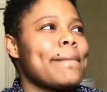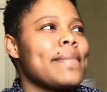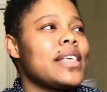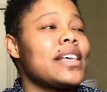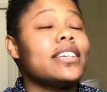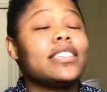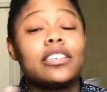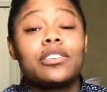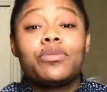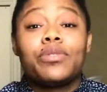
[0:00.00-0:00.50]

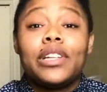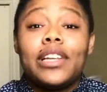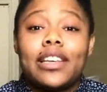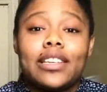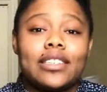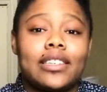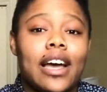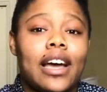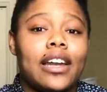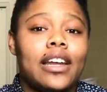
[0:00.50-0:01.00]
because it's really
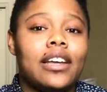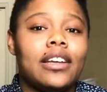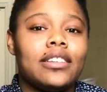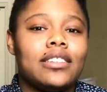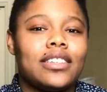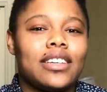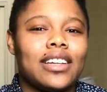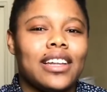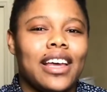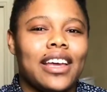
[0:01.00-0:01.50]
exciting
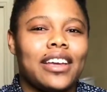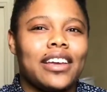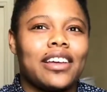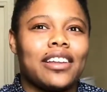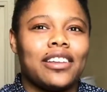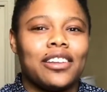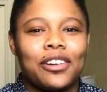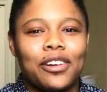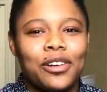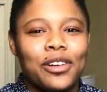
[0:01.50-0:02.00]
to like
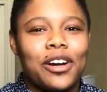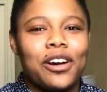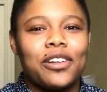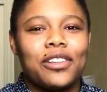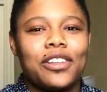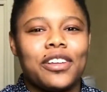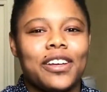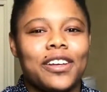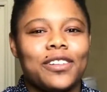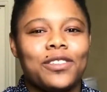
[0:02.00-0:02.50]
learn all
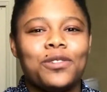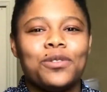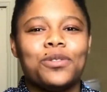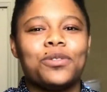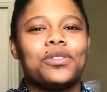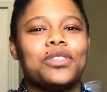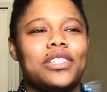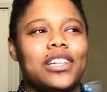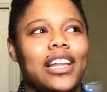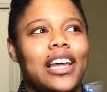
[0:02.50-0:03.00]
the
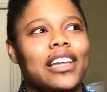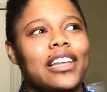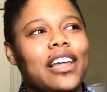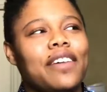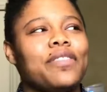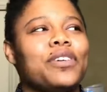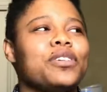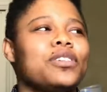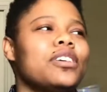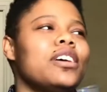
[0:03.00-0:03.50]
tools to like love
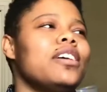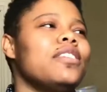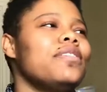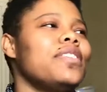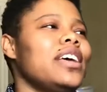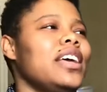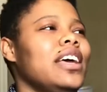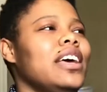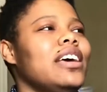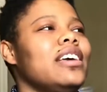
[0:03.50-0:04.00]
yourself
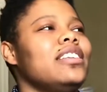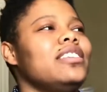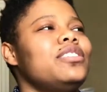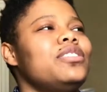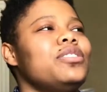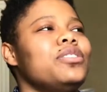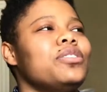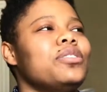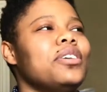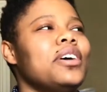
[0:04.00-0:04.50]
and
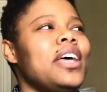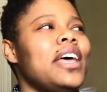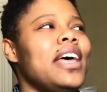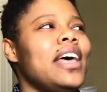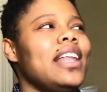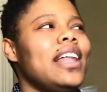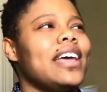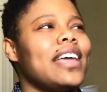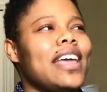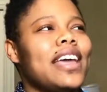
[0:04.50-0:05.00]
to
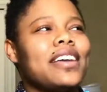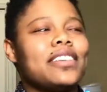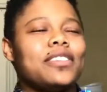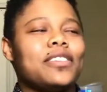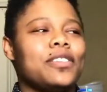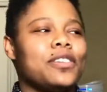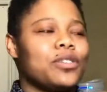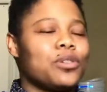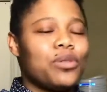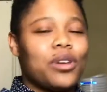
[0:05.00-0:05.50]
like answer
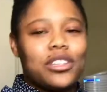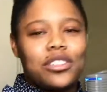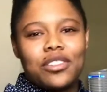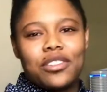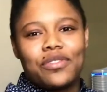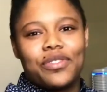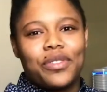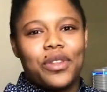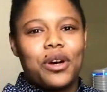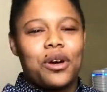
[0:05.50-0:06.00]
these questions
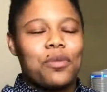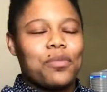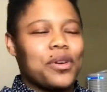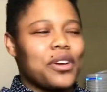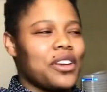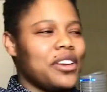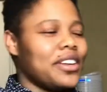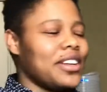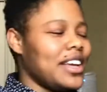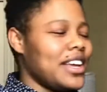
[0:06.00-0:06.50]
from the homework,
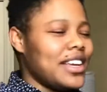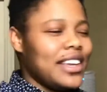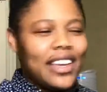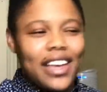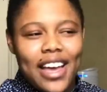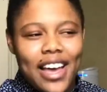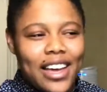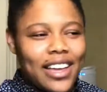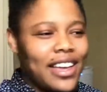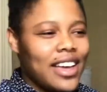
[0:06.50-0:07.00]
and you're like,
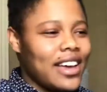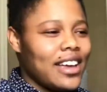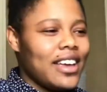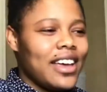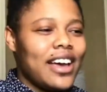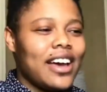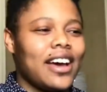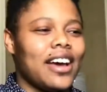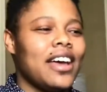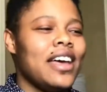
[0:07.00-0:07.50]

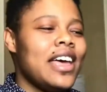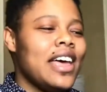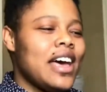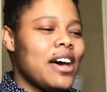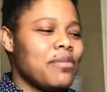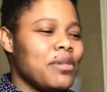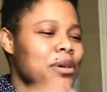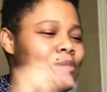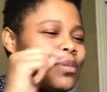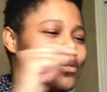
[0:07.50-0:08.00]
yeah, I'm